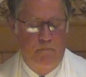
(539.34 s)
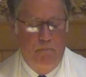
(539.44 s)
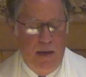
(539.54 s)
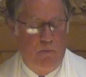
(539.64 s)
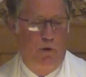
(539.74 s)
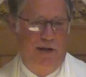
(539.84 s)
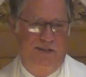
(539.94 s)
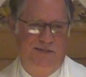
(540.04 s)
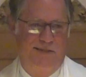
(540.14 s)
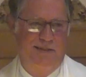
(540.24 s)

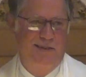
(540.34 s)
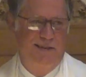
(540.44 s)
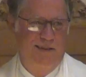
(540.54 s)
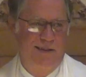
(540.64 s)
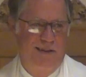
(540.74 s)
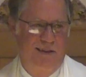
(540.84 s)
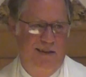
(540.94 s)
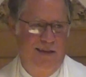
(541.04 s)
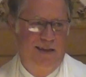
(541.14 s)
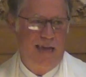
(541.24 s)
Memories
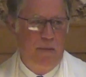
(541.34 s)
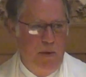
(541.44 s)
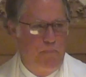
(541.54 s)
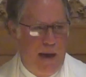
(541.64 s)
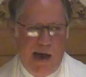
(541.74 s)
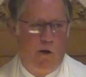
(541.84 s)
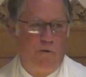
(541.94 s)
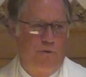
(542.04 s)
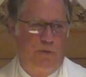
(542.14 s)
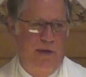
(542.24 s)
can be
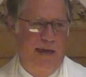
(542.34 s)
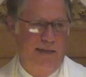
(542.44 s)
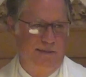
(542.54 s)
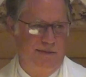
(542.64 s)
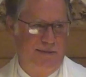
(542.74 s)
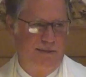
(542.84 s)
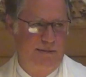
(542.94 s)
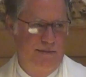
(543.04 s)
powerful things.